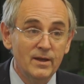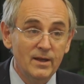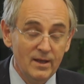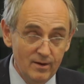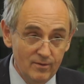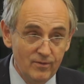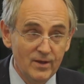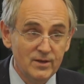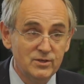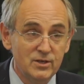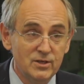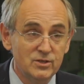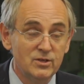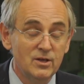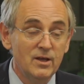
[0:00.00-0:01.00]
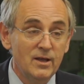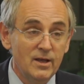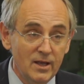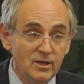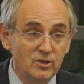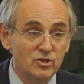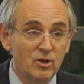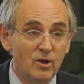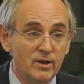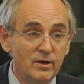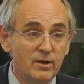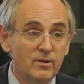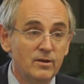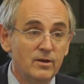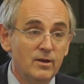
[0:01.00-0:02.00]
it faces in
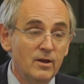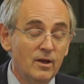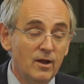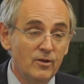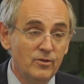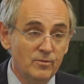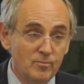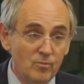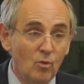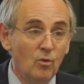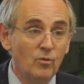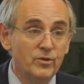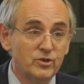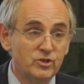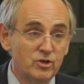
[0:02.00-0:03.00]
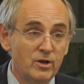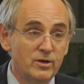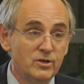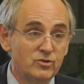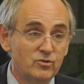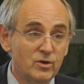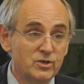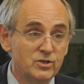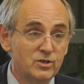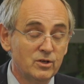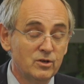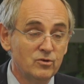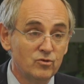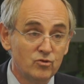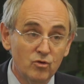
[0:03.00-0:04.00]
China. And the more that China tries to
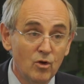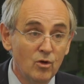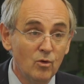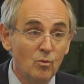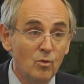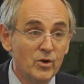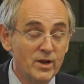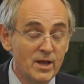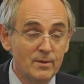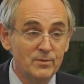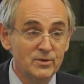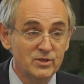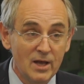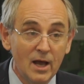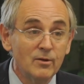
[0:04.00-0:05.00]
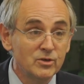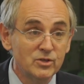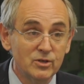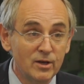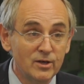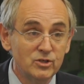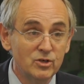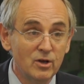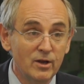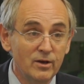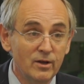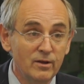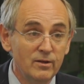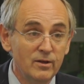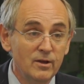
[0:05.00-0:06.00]
control what happens outside
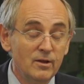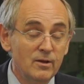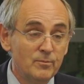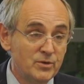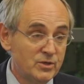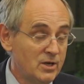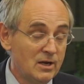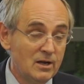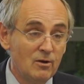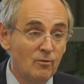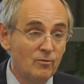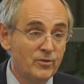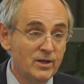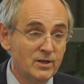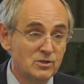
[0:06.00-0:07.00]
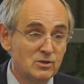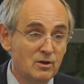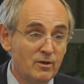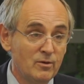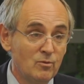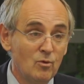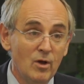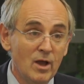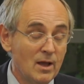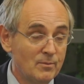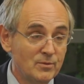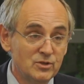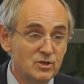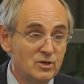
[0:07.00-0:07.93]
China, particularly on things like what happens